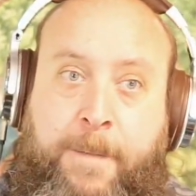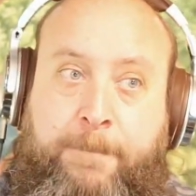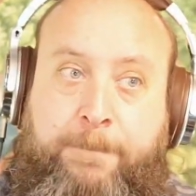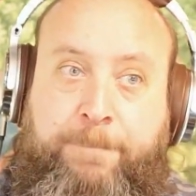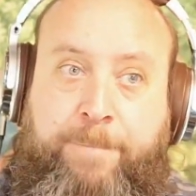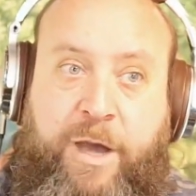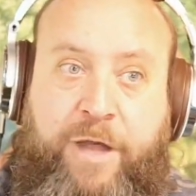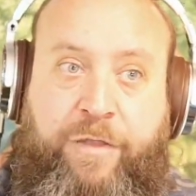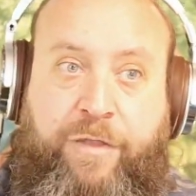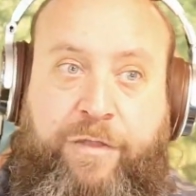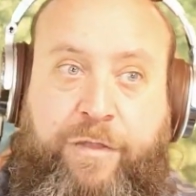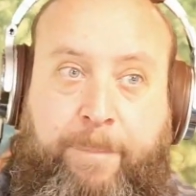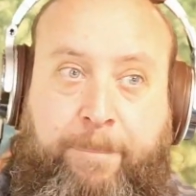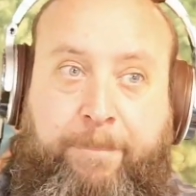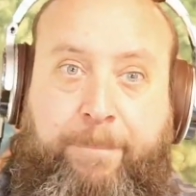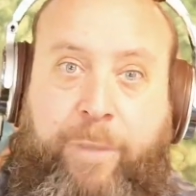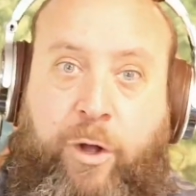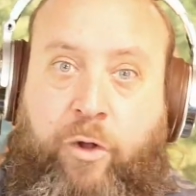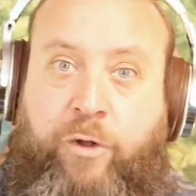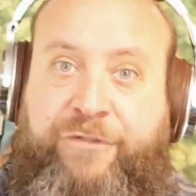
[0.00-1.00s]
But the
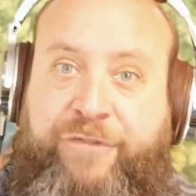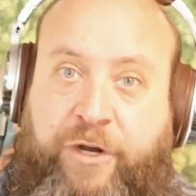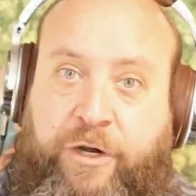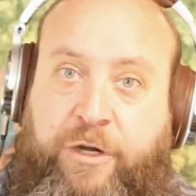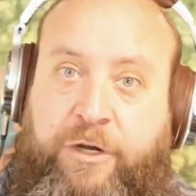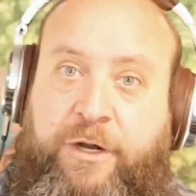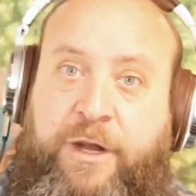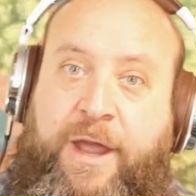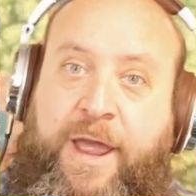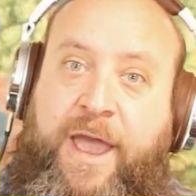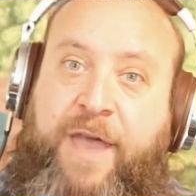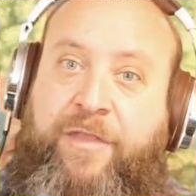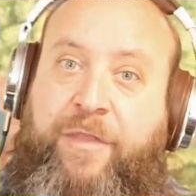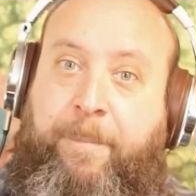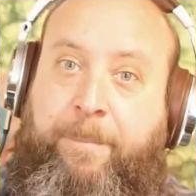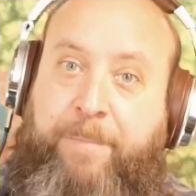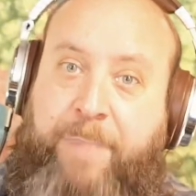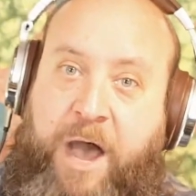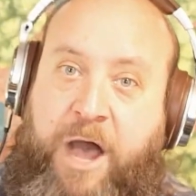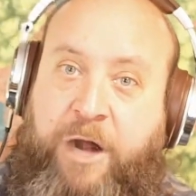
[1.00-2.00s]
boulder at the
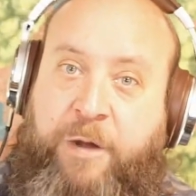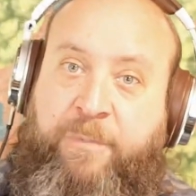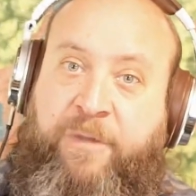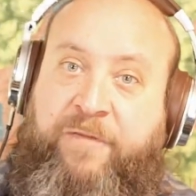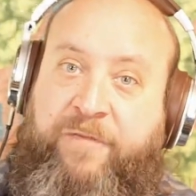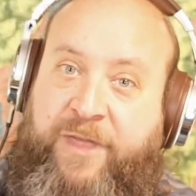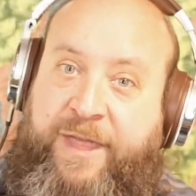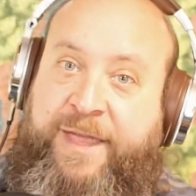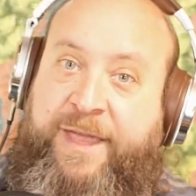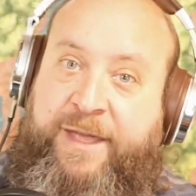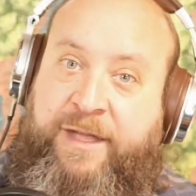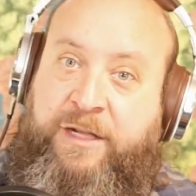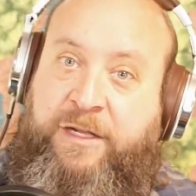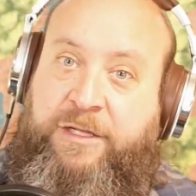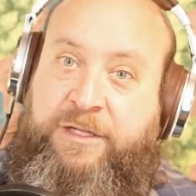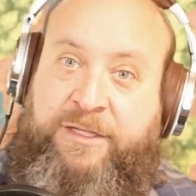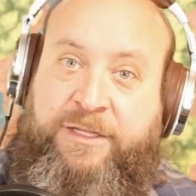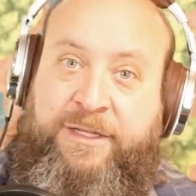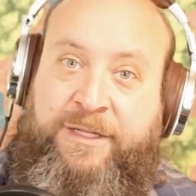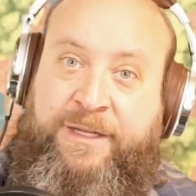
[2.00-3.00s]
bottom of the
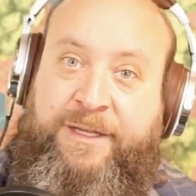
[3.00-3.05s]
hill